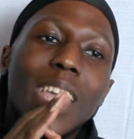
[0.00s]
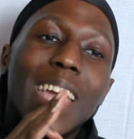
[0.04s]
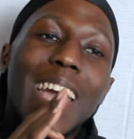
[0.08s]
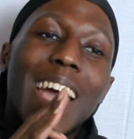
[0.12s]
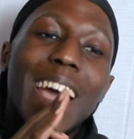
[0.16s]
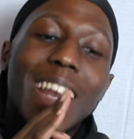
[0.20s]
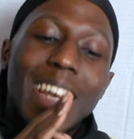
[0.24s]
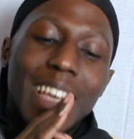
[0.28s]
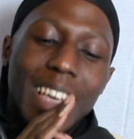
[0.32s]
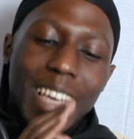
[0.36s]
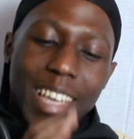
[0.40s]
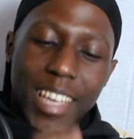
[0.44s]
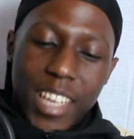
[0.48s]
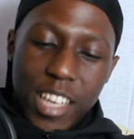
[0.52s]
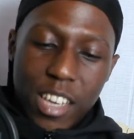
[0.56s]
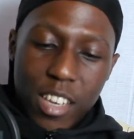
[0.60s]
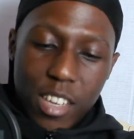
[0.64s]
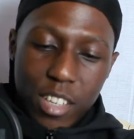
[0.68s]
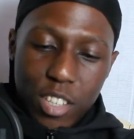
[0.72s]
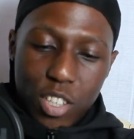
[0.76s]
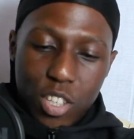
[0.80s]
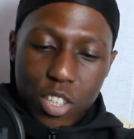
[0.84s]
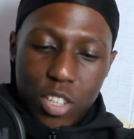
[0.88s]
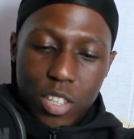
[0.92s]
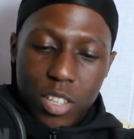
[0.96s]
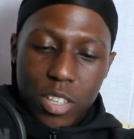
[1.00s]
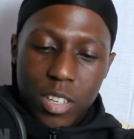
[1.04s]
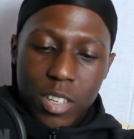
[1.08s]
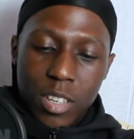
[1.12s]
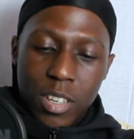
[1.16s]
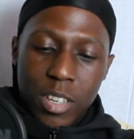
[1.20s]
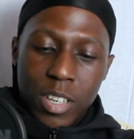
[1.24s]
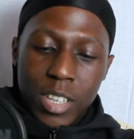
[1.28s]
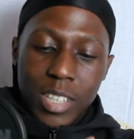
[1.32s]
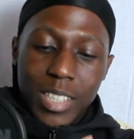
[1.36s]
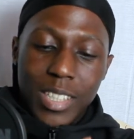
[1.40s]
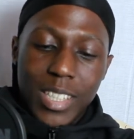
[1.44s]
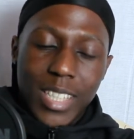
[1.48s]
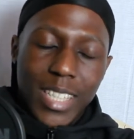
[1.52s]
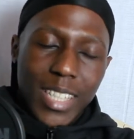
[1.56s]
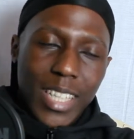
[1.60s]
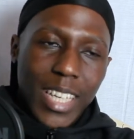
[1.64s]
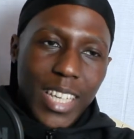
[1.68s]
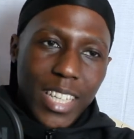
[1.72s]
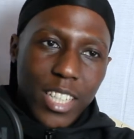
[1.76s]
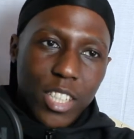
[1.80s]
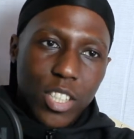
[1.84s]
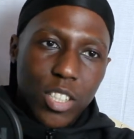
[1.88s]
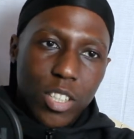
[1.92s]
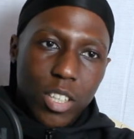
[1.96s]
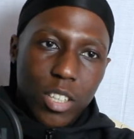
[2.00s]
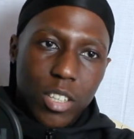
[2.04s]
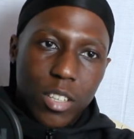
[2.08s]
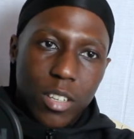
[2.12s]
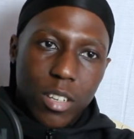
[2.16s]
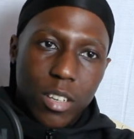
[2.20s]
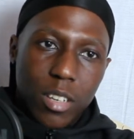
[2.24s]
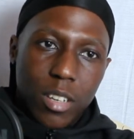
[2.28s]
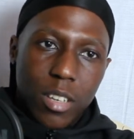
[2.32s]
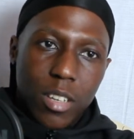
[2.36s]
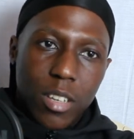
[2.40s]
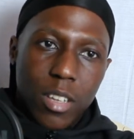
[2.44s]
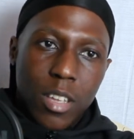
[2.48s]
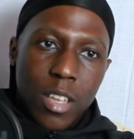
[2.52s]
And each season